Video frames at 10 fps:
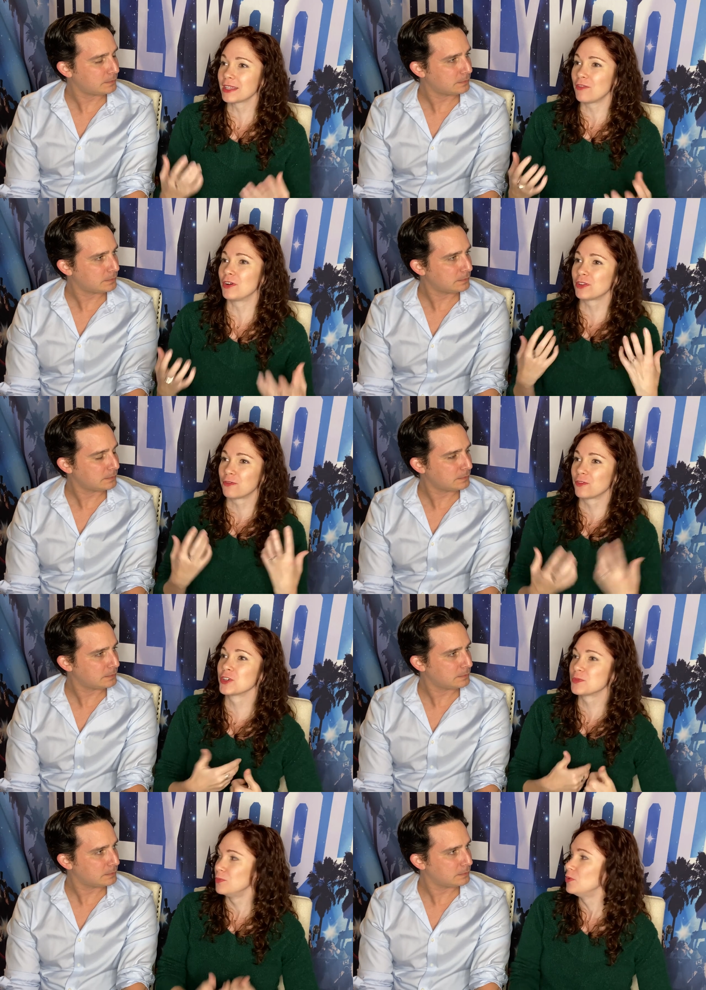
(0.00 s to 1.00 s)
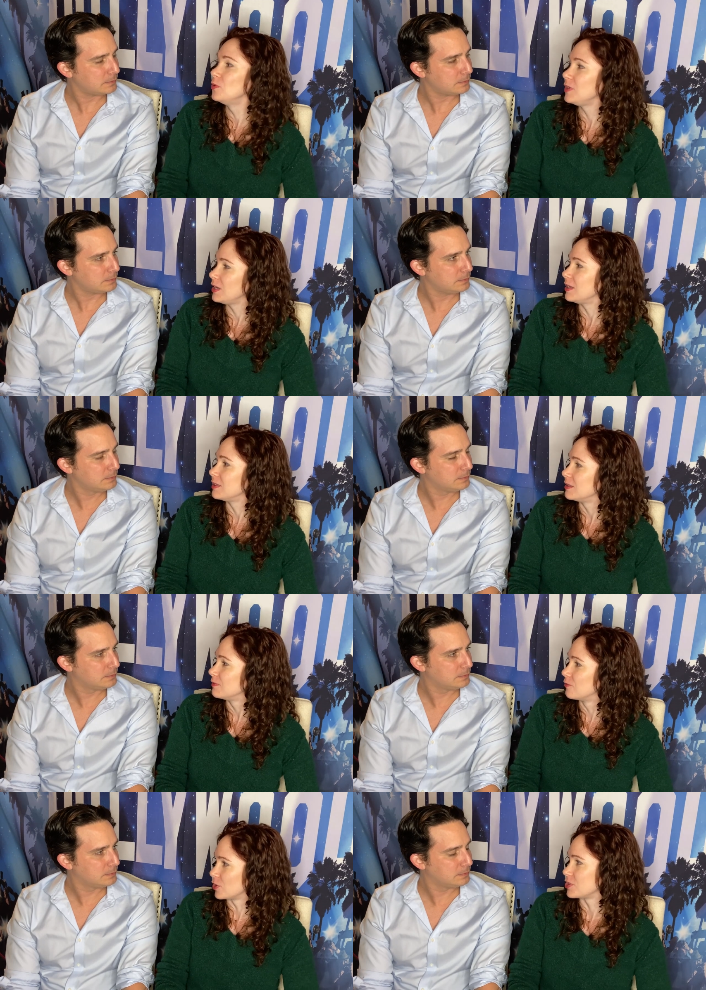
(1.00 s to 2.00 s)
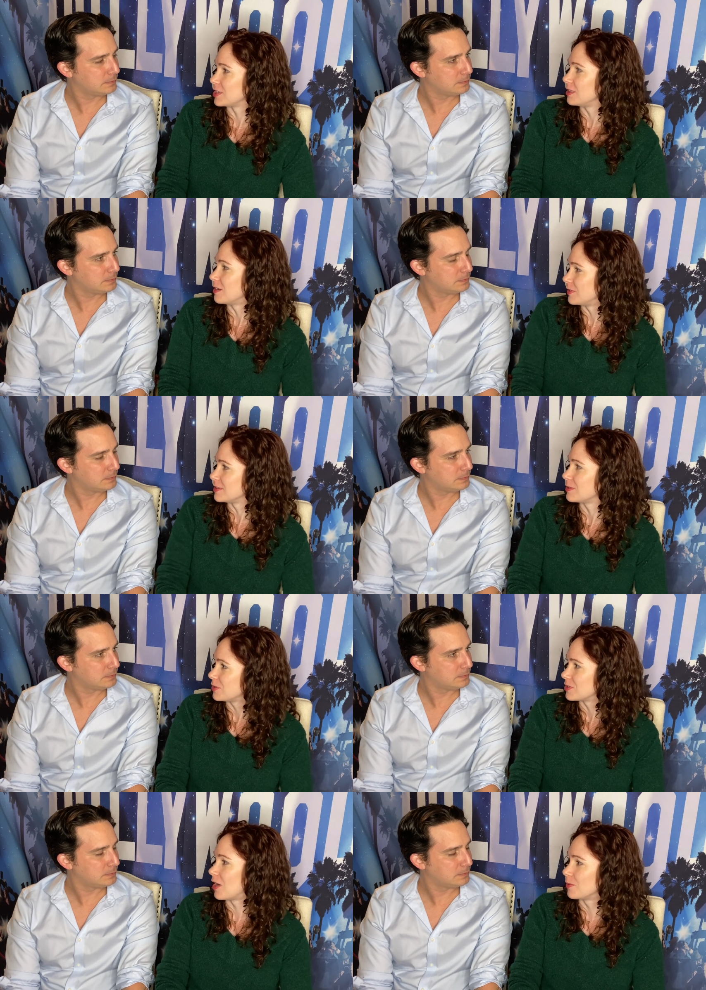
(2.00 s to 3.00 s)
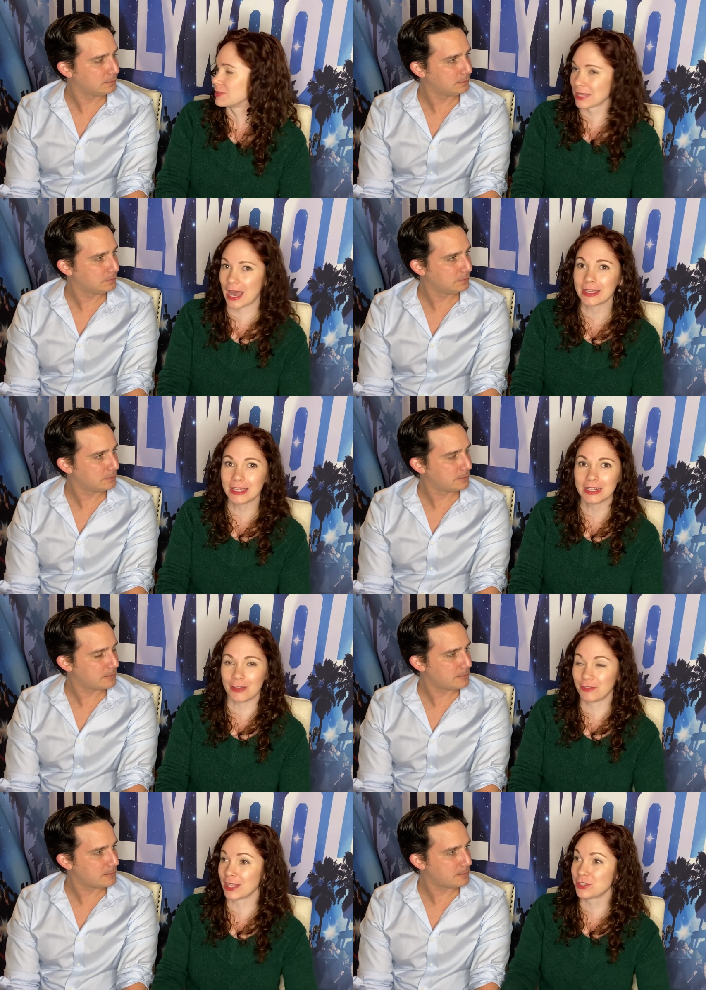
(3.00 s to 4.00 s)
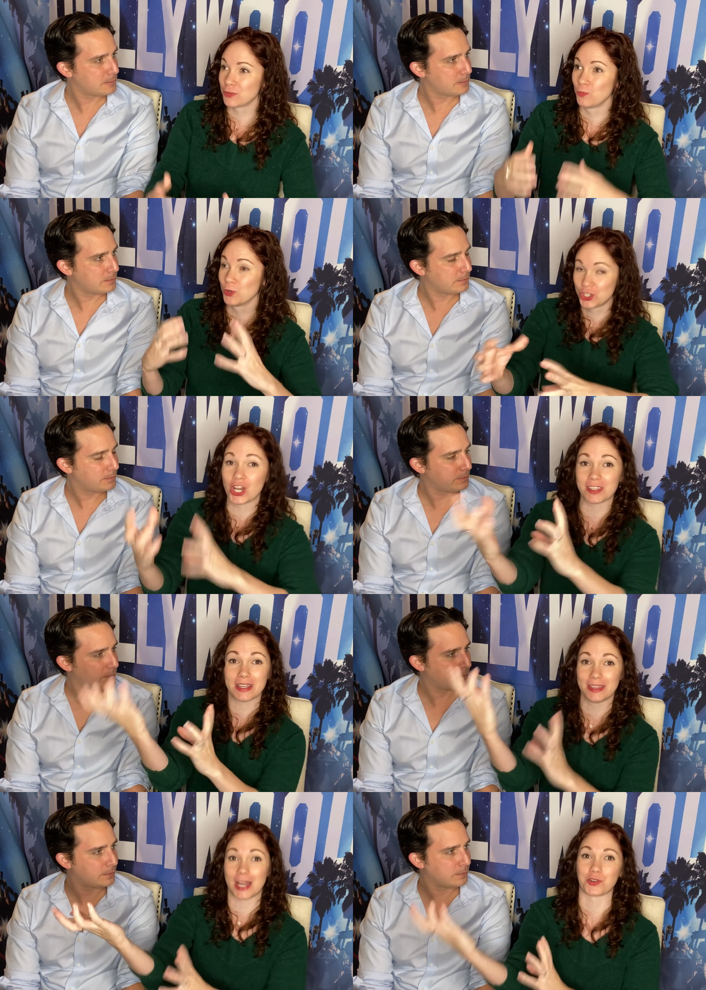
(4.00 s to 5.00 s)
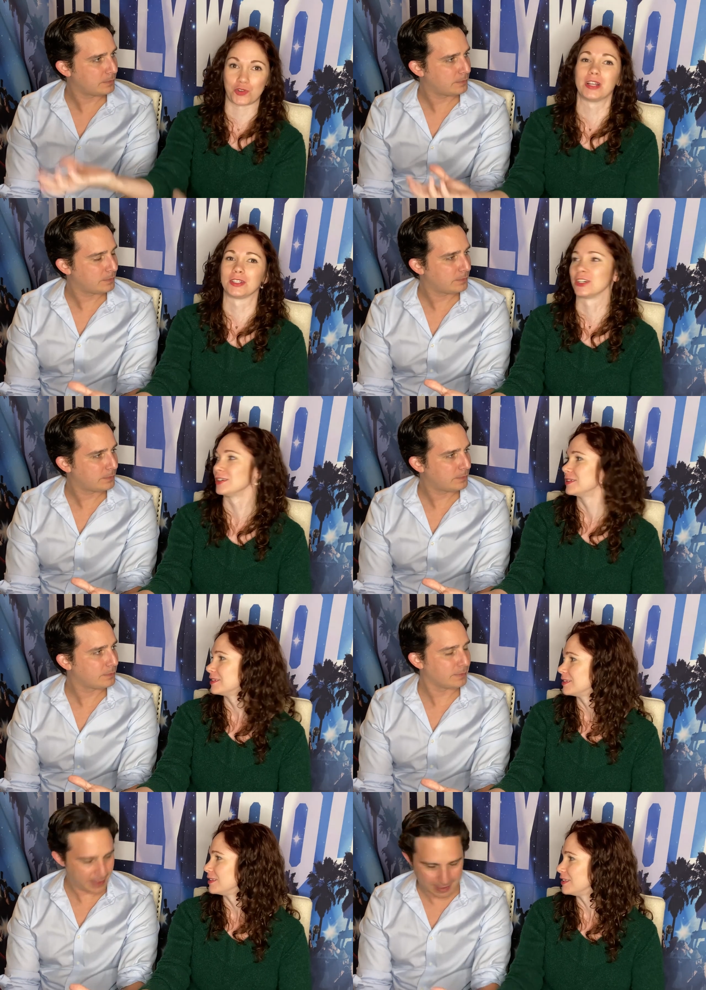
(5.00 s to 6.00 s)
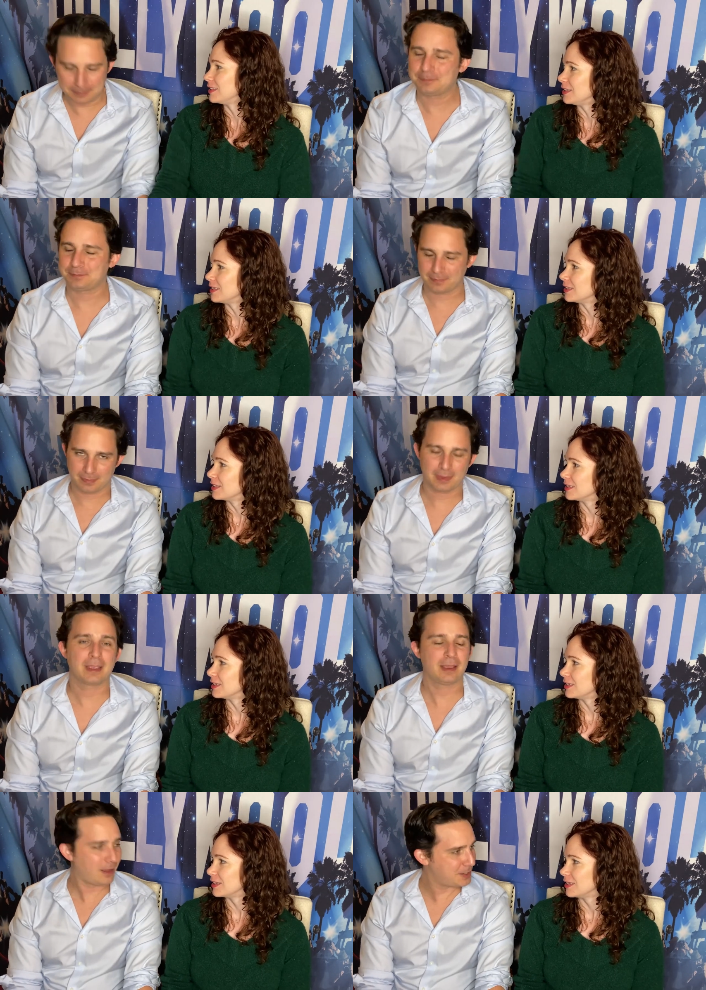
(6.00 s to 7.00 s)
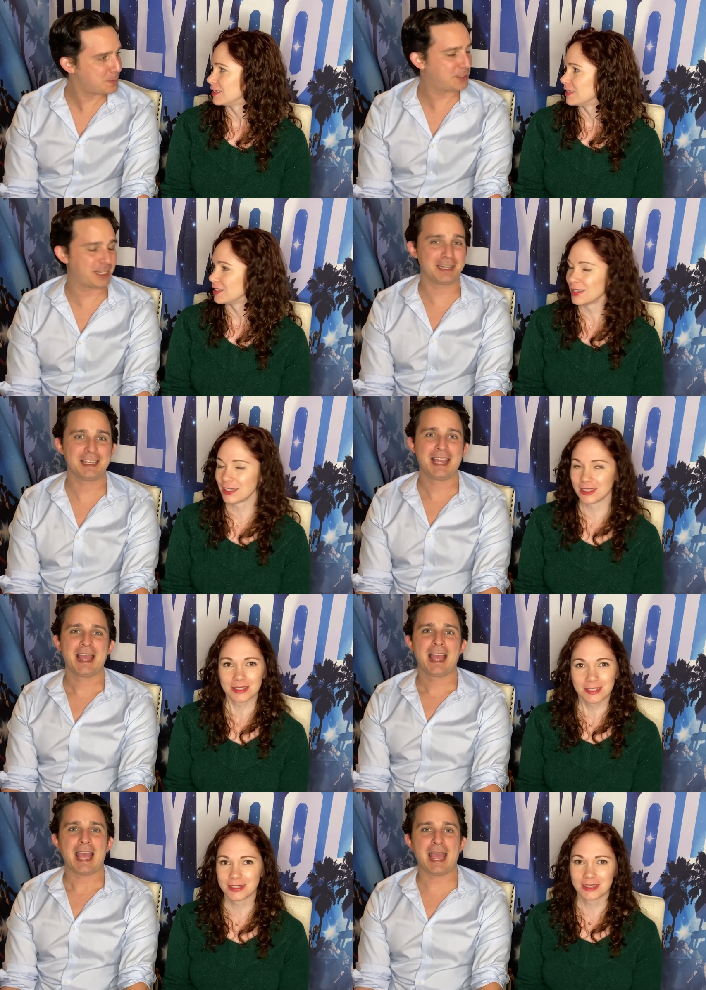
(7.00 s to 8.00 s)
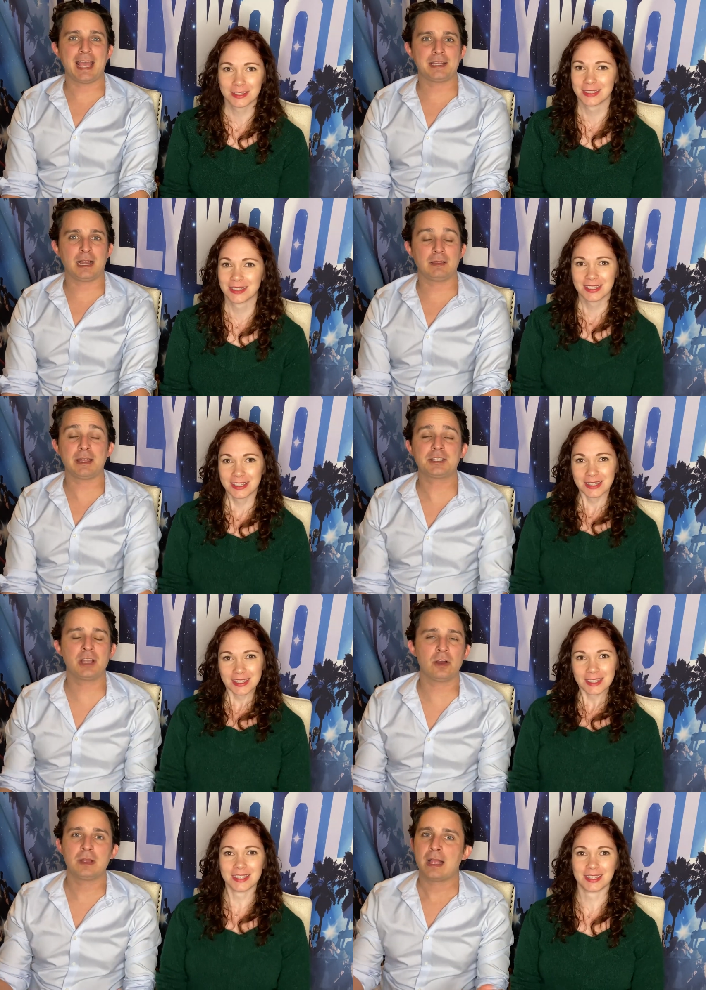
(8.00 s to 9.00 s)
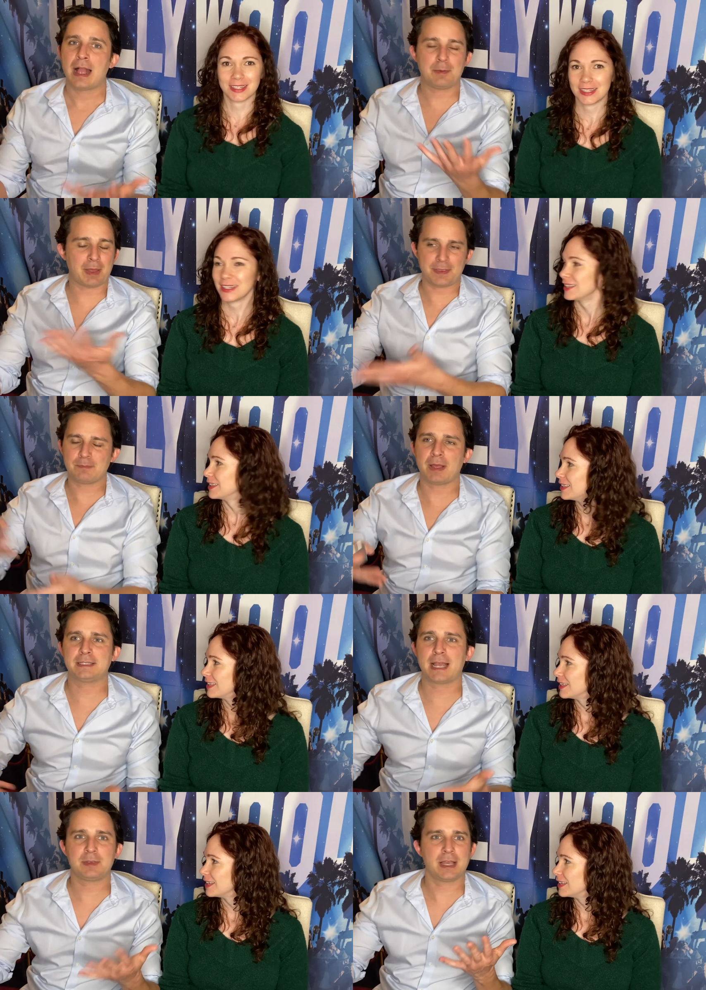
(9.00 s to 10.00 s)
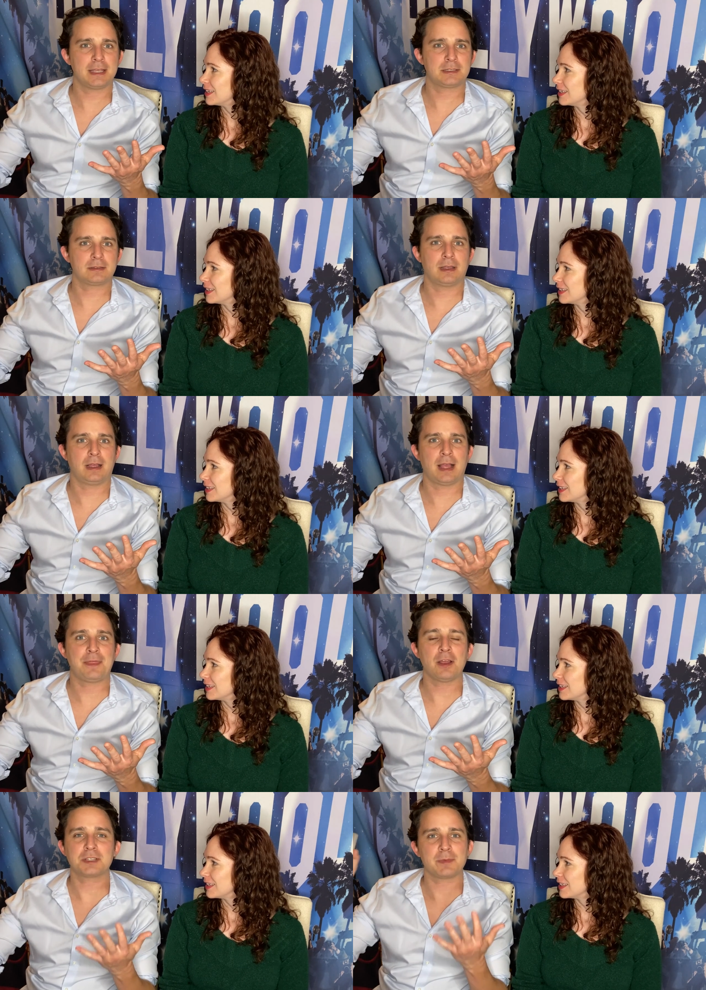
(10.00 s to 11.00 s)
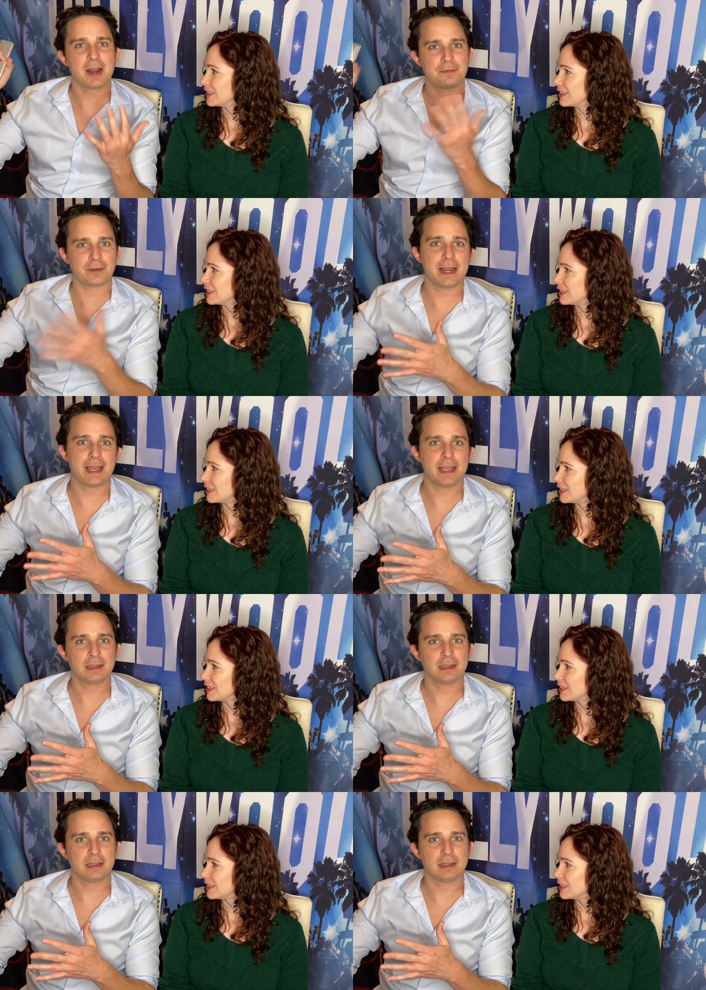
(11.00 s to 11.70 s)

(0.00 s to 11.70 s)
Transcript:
Speaker 1: that I felt the first movie version of this that we saw was lacking, I feel like was just in that trailer.
Speaker 2: Yeah, one hundred percent. And uh, let us know. I mean, I think by the time you guys... Uh, I thought it was coming out Friday.